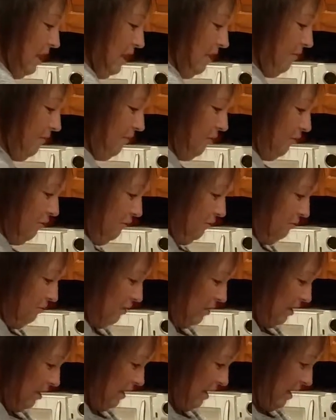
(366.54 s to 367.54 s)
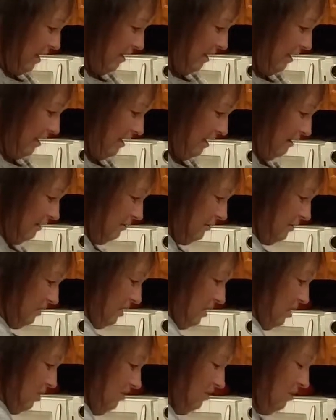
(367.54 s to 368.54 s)
If you can, I don't
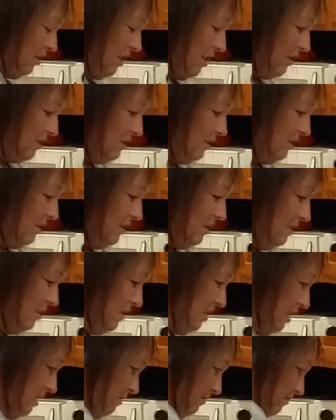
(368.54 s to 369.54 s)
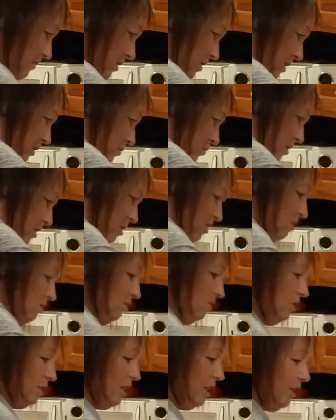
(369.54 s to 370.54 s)
think you can actually see it really well. Oh,
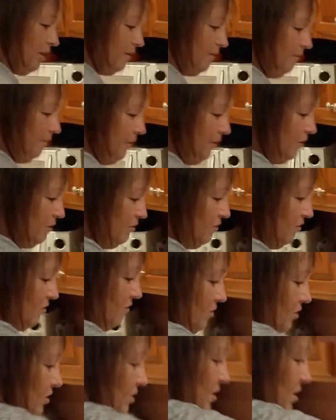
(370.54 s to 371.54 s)
look here. You can start